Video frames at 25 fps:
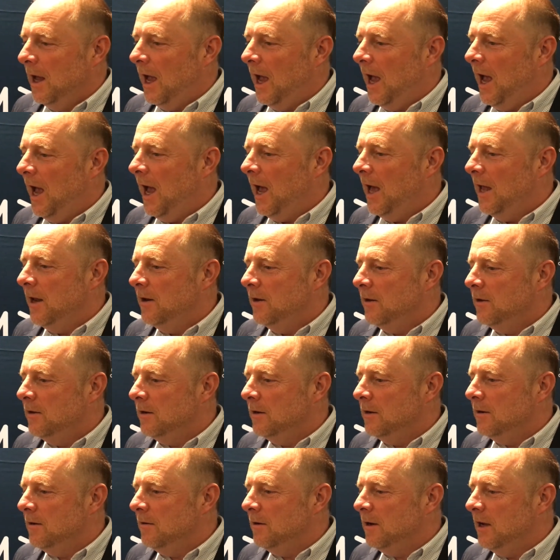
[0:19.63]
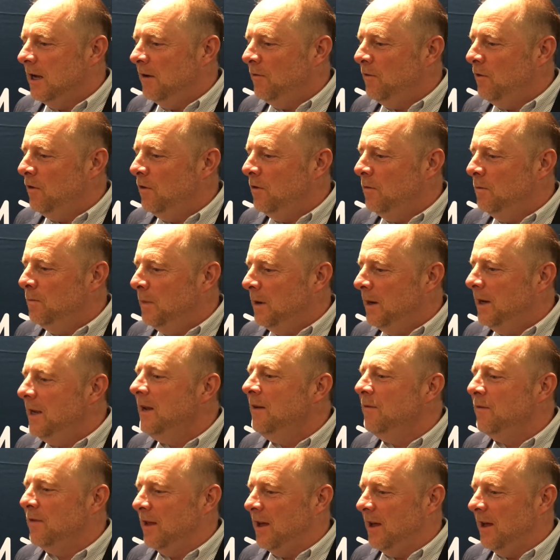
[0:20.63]
And if you
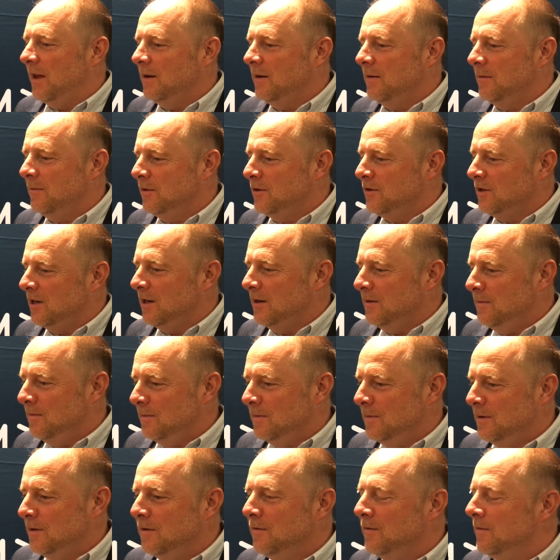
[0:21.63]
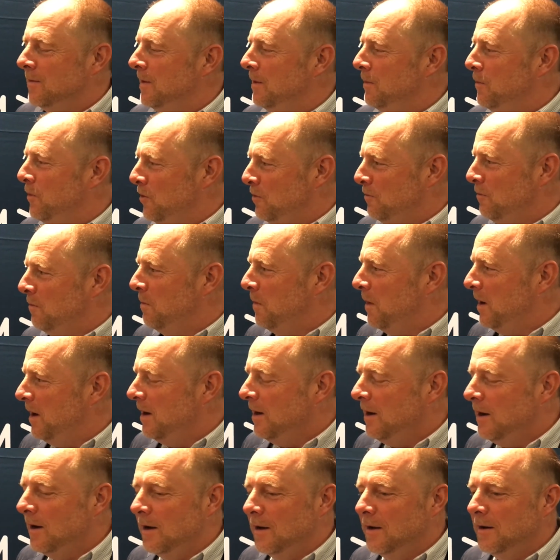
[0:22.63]
believe that, which I do from the bottom of my
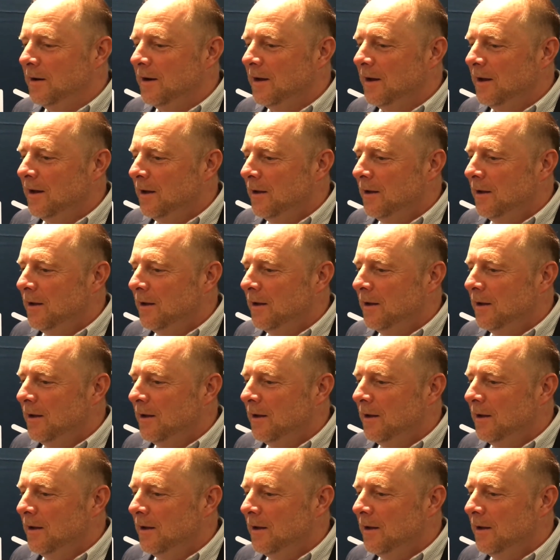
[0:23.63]
heart,